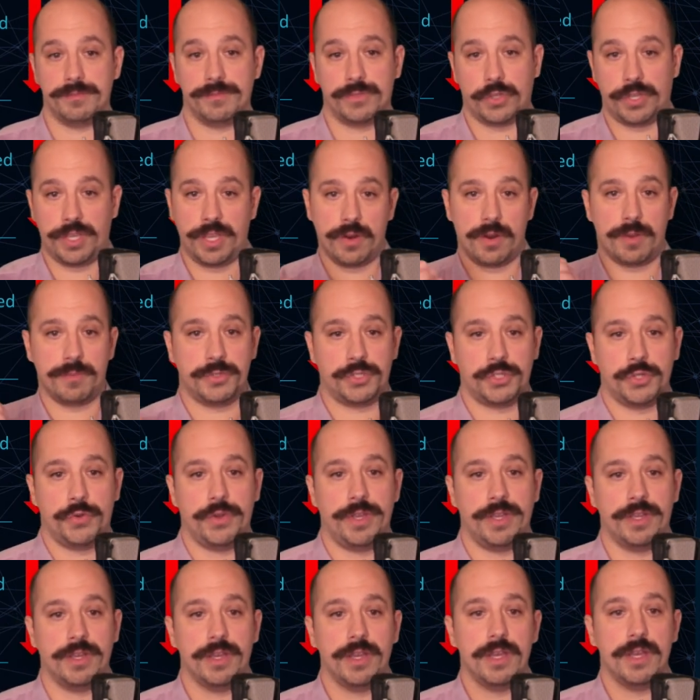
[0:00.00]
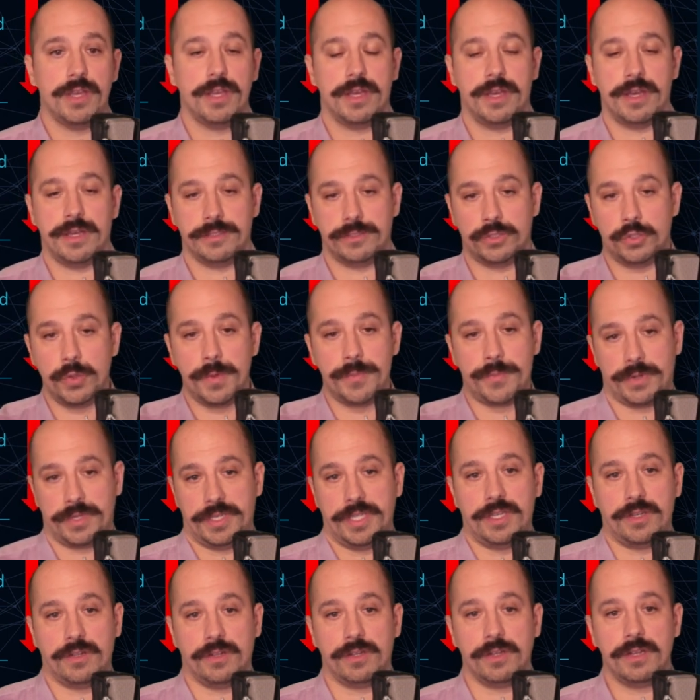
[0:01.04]
So here I'm showing 2 in
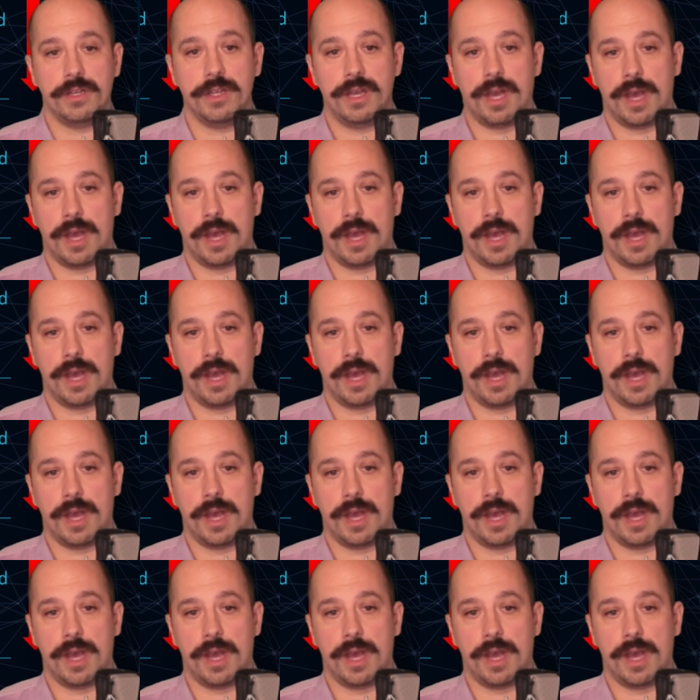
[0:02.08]
particular,